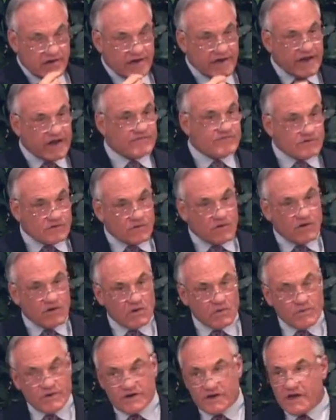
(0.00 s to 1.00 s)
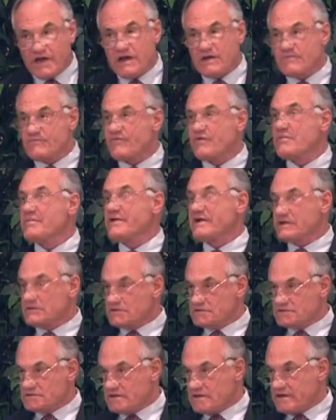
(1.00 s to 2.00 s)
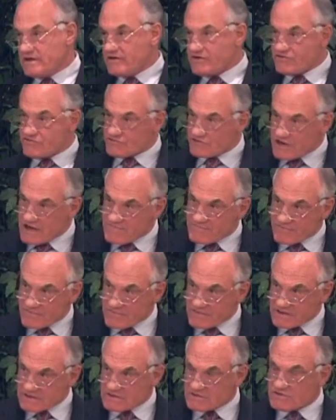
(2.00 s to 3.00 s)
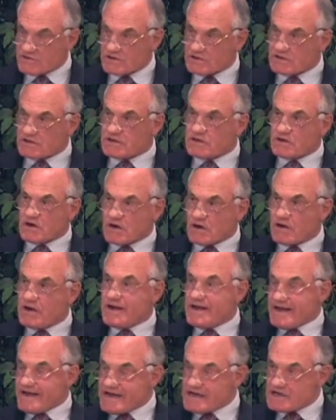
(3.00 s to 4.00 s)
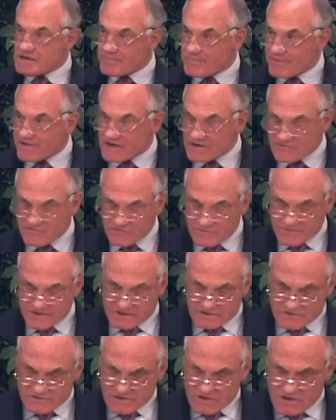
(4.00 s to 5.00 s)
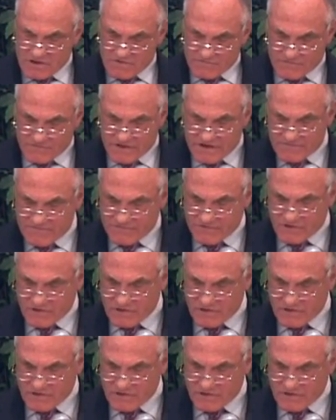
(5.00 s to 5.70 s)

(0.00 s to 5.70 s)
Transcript: And after all, we came from England and escaped from England, declared our independence from England for that